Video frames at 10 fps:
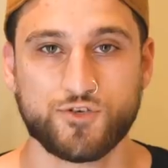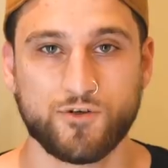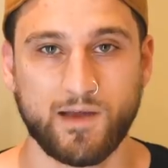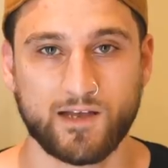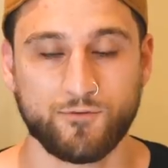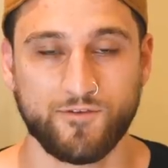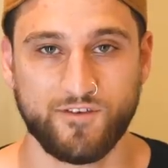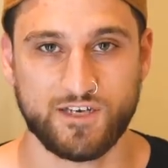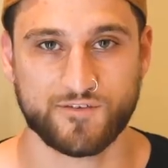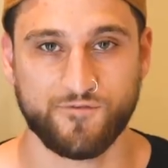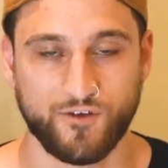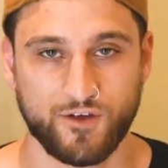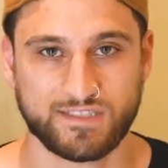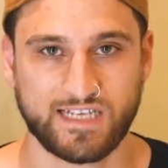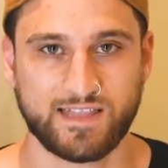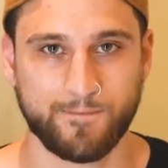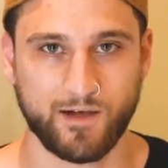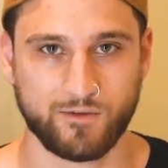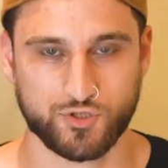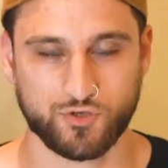Schumacher would finish first at the
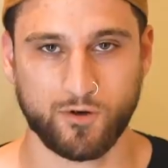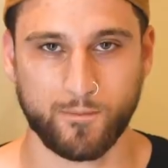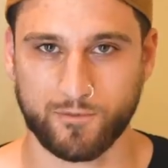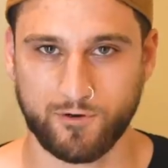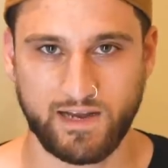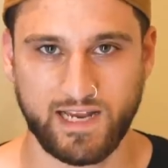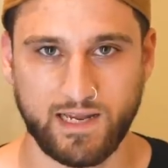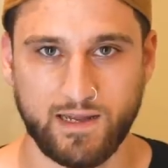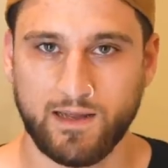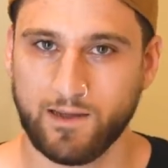Belgian Grand Prix,